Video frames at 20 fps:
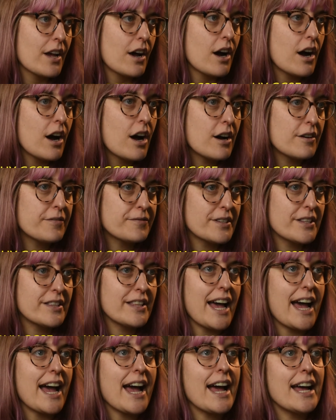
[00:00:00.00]
After
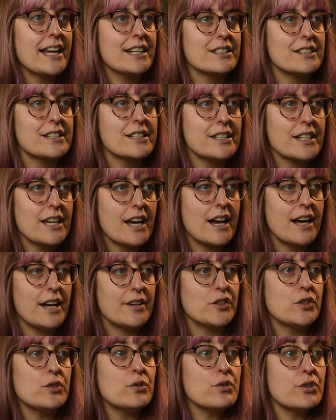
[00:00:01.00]
that,
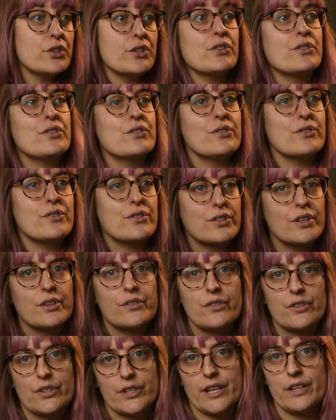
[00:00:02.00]
you use
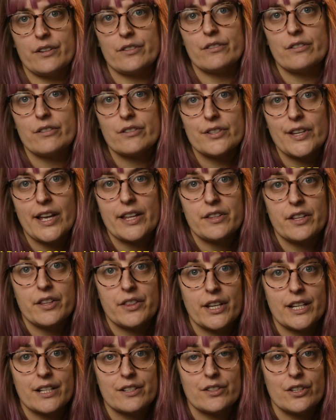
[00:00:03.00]
those skills and the
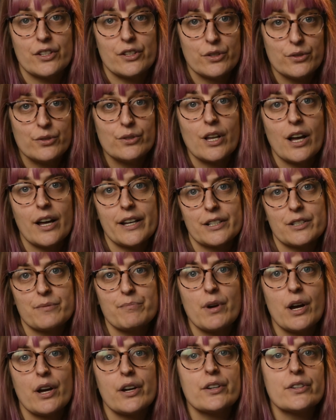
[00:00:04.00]
things that you liked
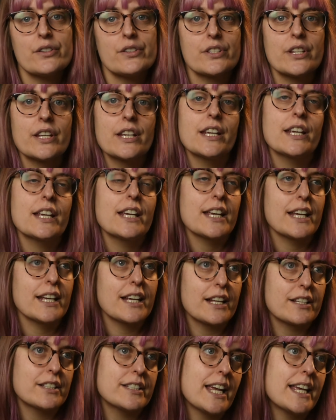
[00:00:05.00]
most
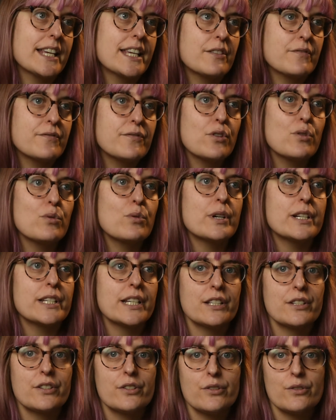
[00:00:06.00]
and take it forward
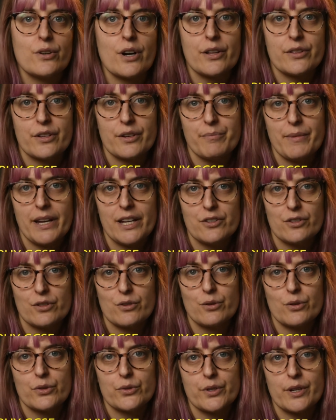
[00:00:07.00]
into your other major
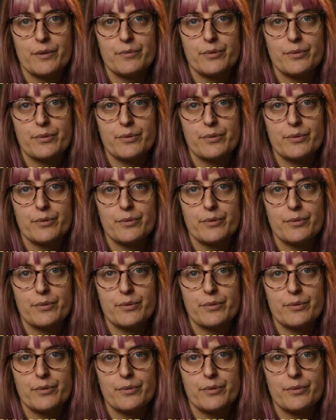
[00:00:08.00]
coursework